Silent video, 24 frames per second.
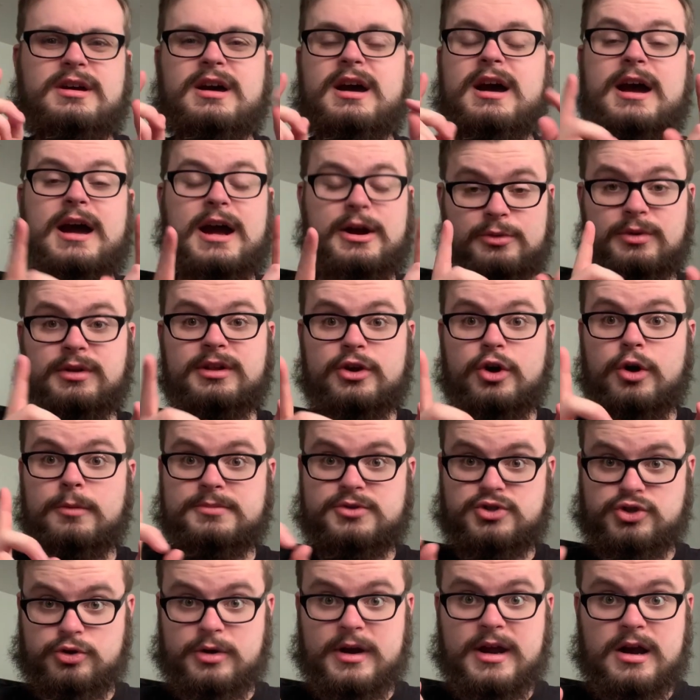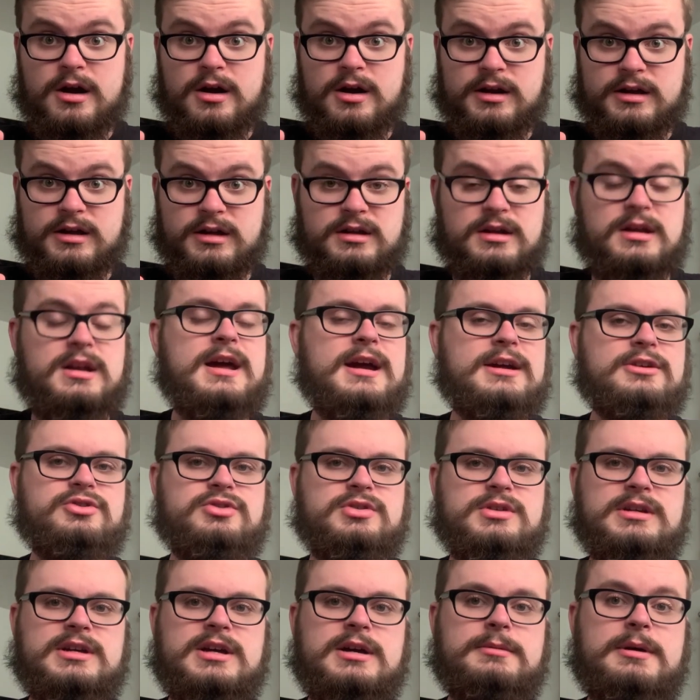I really hope Treyarch can
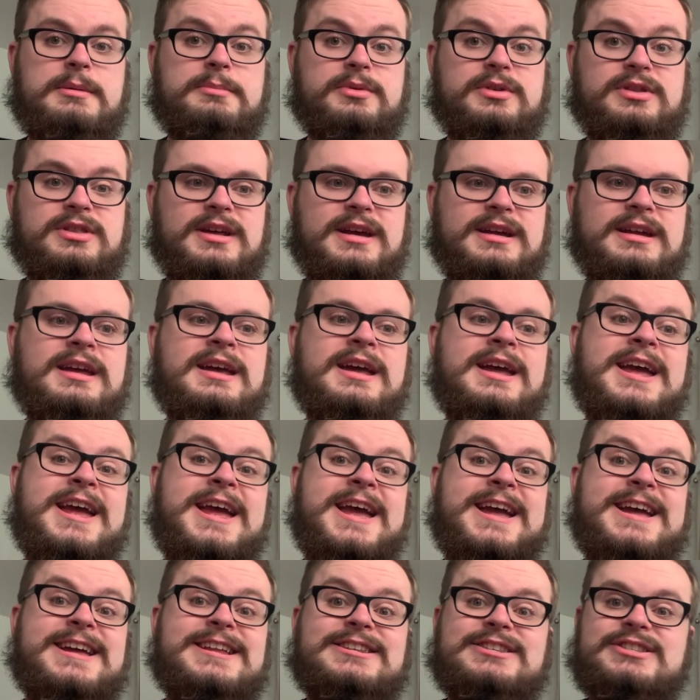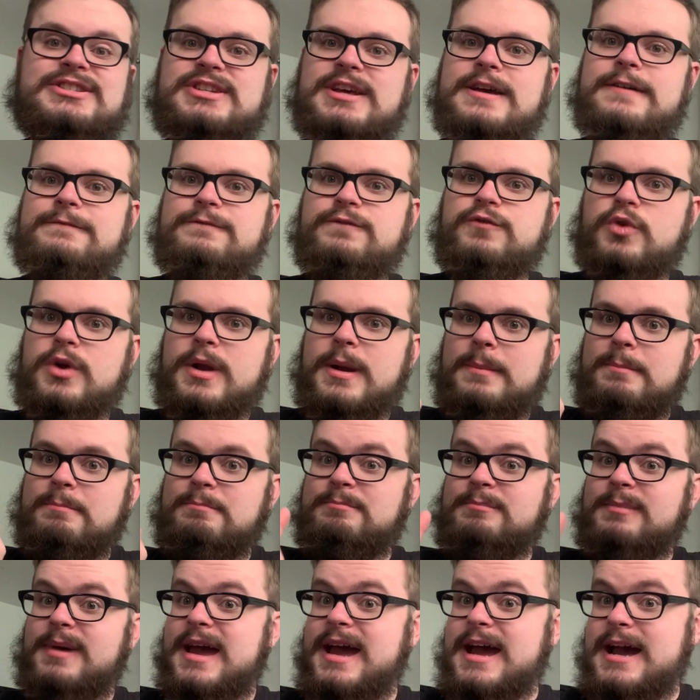actually come up with like different
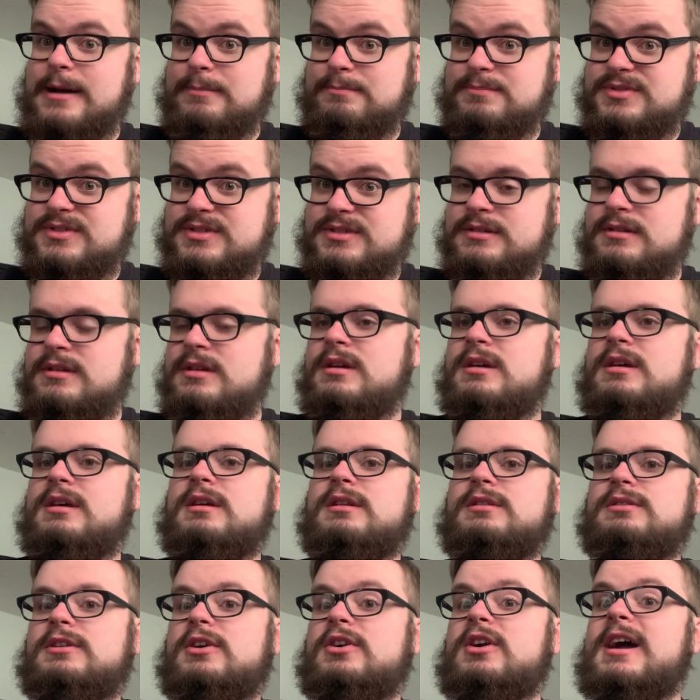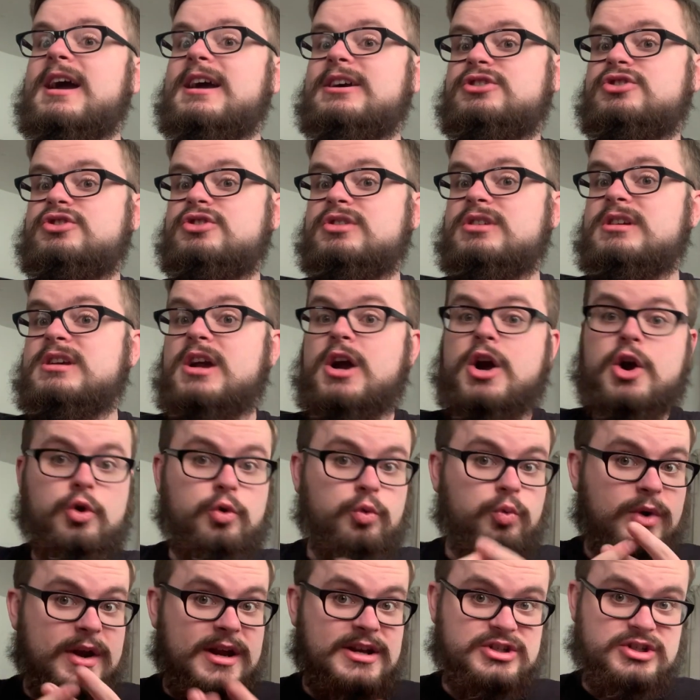maps that are actually
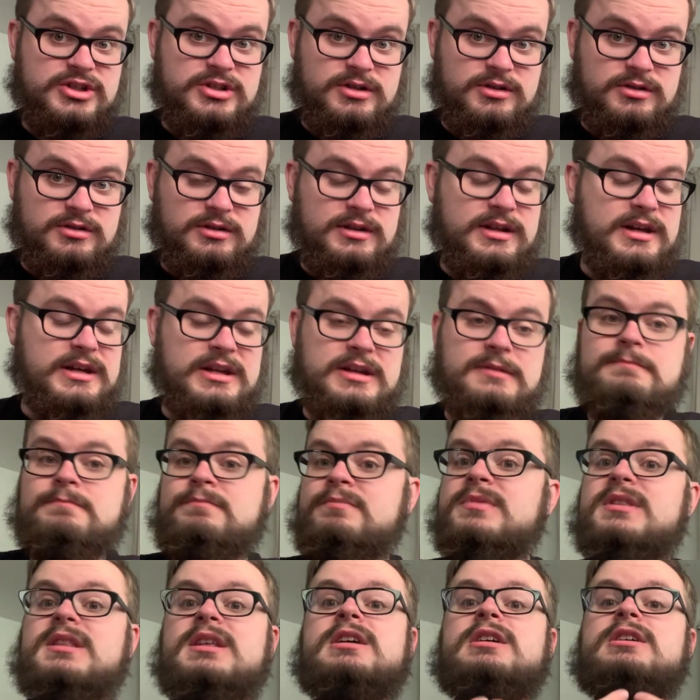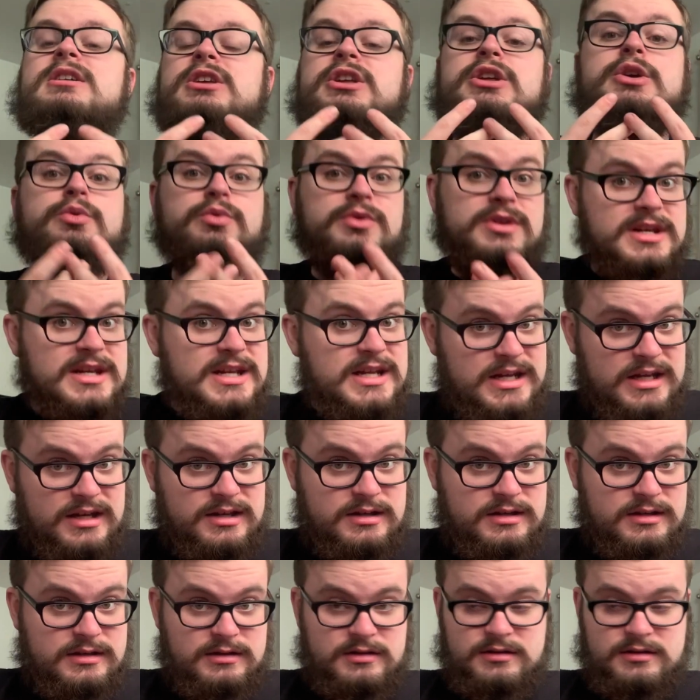original, like unique.